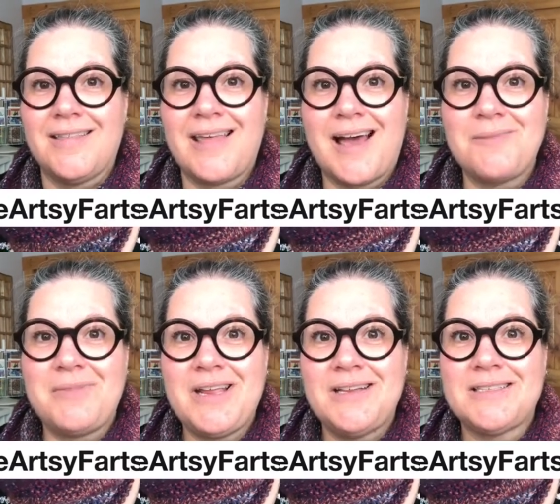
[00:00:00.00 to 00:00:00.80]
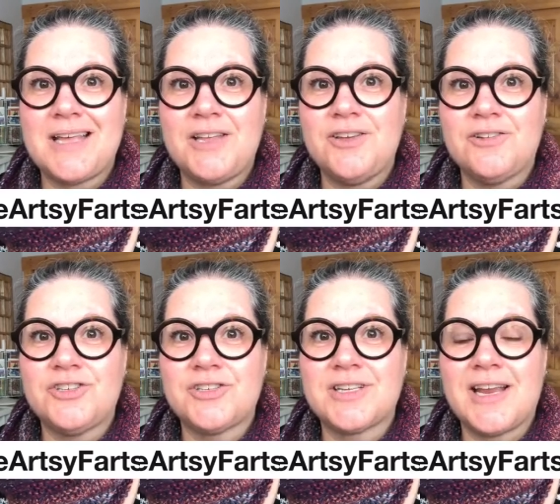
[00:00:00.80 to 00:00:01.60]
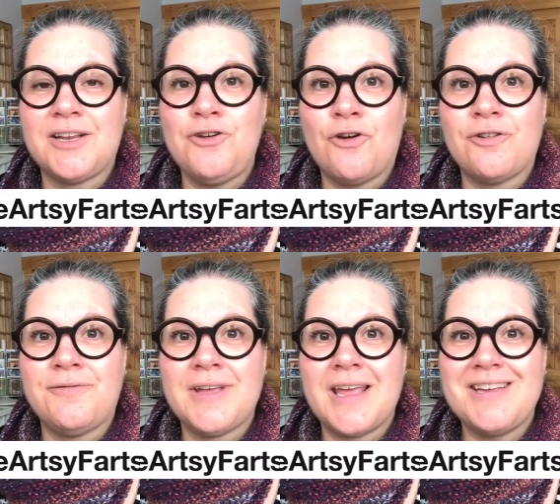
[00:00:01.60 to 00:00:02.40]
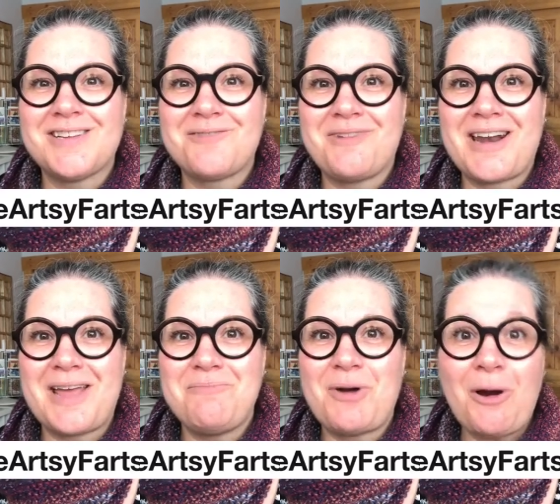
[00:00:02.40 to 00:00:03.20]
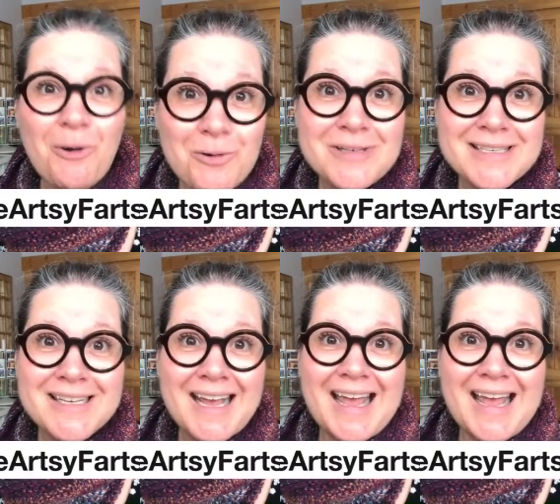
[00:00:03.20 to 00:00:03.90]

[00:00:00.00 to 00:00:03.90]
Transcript: that means that you'll just get a notification when I post